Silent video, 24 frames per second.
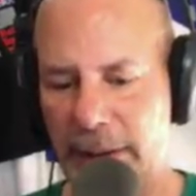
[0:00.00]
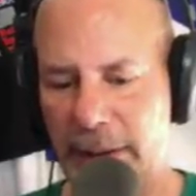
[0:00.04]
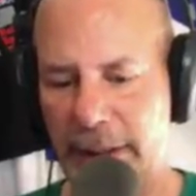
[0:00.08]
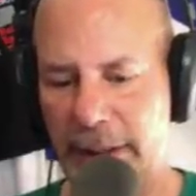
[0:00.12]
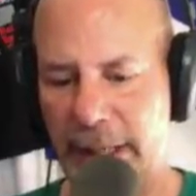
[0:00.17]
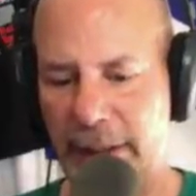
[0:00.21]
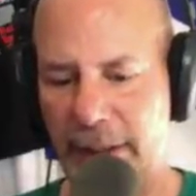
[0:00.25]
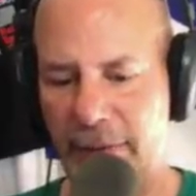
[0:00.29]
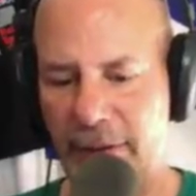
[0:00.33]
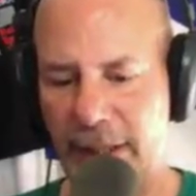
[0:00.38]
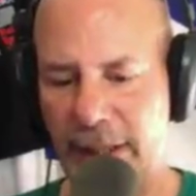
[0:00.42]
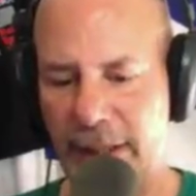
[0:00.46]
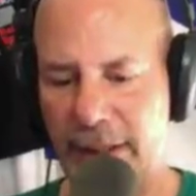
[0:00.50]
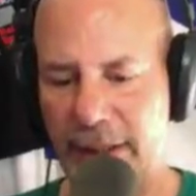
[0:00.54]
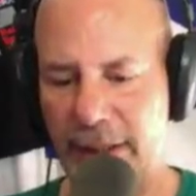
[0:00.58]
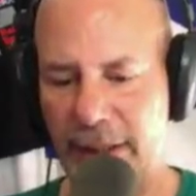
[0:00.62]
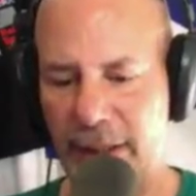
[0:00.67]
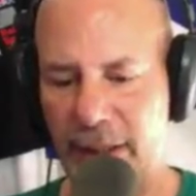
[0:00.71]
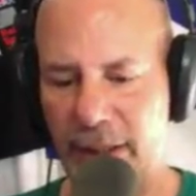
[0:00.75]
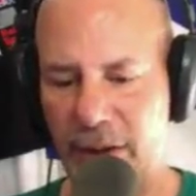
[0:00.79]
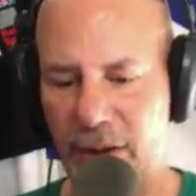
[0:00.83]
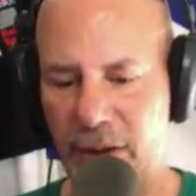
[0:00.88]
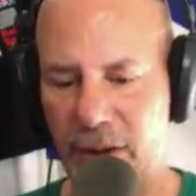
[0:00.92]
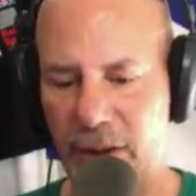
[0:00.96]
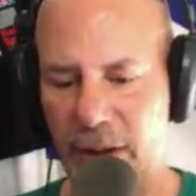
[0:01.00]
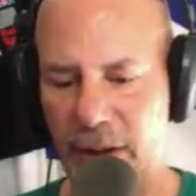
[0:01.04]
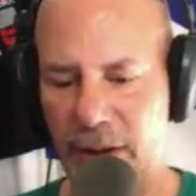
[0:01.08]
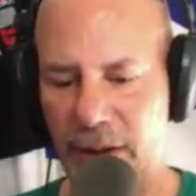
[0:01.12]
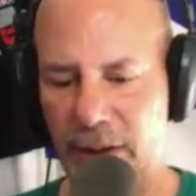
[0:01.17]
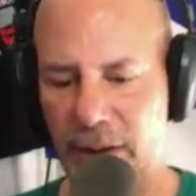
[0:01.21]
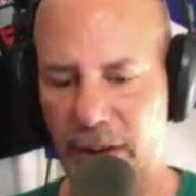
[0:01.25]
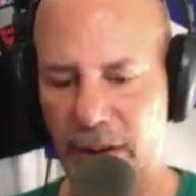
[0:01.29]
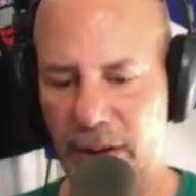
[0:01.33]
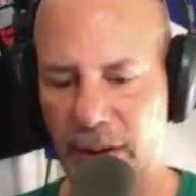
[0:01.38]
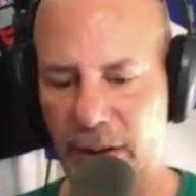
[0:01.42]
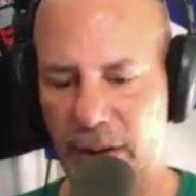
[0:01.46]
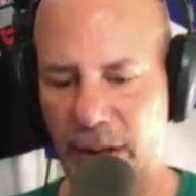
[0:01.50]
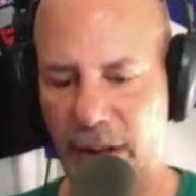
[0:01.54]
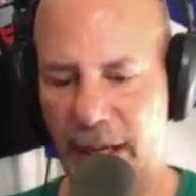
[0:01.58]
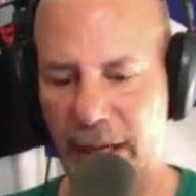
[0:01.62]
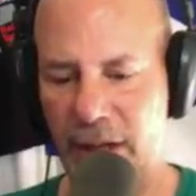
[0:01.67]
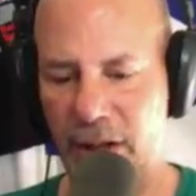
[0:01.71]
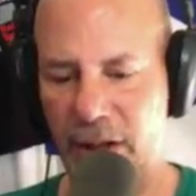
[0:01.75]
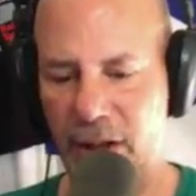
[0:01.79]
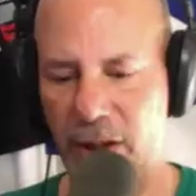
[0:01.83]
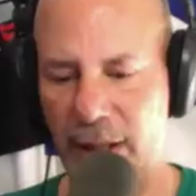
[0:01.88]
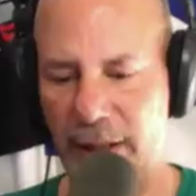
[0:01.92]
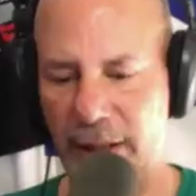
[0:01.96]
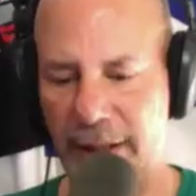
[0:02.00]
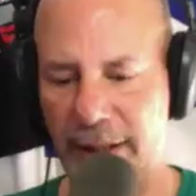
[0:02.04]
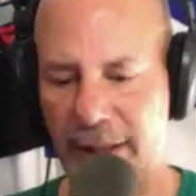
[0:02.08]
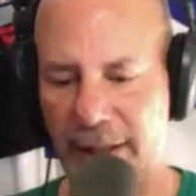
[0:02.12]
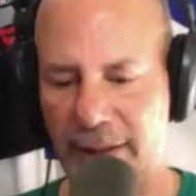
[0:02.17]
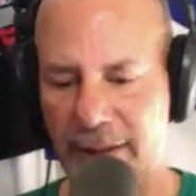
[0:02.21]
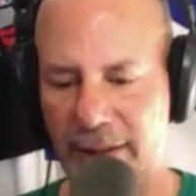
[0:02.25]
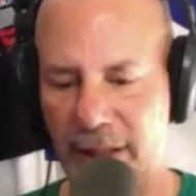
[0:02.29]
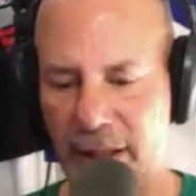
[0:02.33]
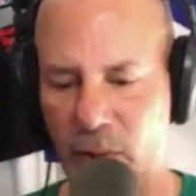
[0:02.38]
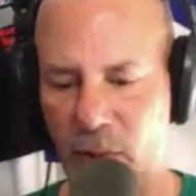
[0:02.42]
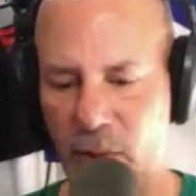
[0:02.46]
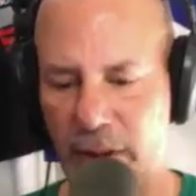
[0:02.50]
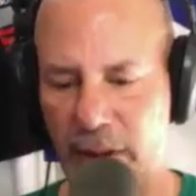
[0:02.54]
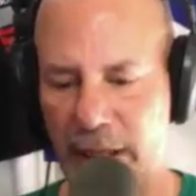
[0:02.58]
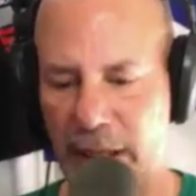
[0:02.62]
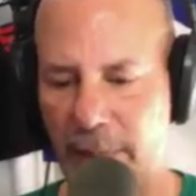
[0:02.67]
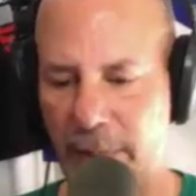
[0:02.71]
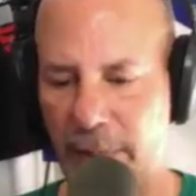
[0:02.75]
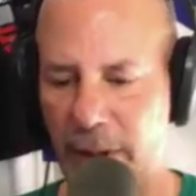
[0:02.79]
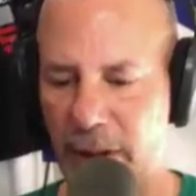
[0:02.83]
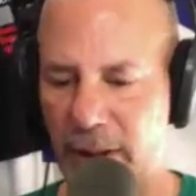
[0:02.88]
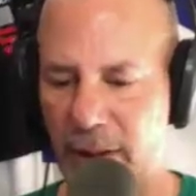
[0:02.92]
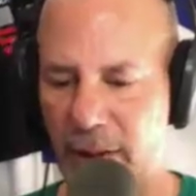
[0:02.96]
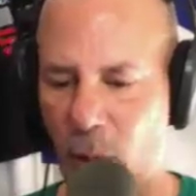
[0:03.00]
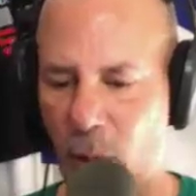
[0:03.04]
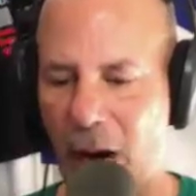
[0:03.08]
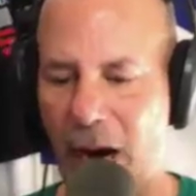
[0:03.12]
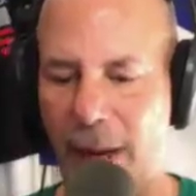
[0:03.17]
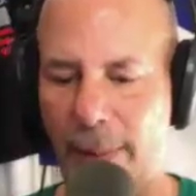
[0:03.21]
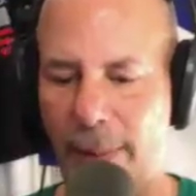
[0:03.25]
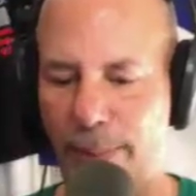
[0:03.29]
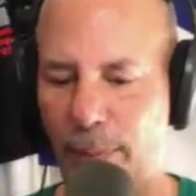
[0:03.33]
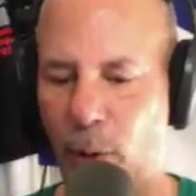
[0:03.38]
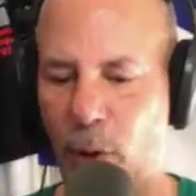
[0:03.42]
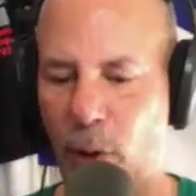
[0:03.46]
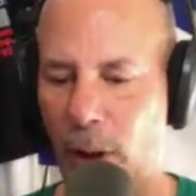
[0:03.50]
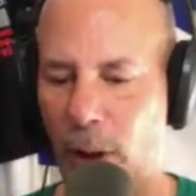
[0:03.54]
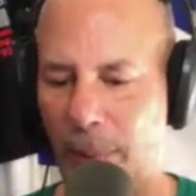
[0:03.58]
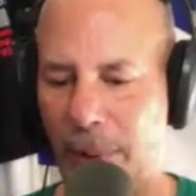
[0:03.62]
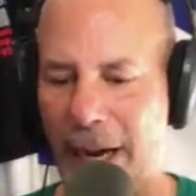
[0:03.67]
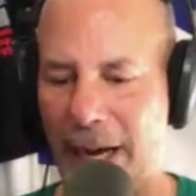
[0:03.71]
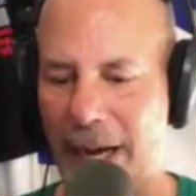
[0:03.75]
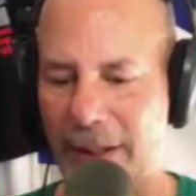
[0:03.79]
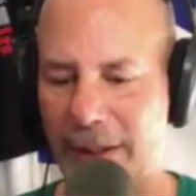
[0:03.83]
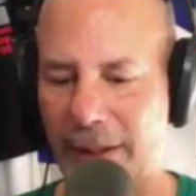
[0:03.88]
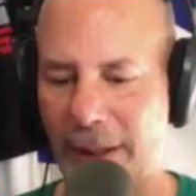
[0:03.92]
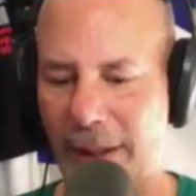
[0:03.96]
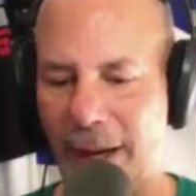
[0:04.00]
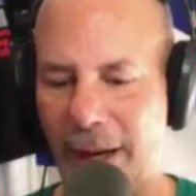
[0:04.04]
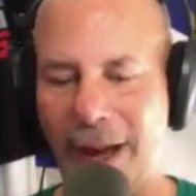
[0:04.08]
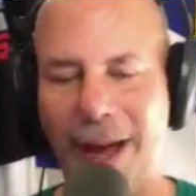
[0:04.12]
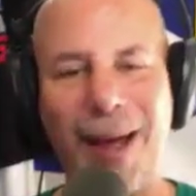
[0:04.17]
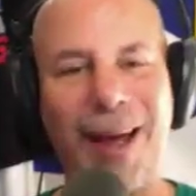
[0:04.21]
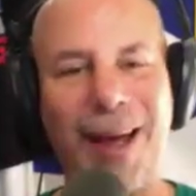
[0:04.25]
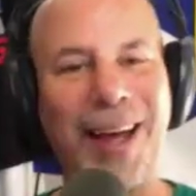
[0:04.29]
Dave D says, today Shawn King says we're taking pictures of wild boar pasta.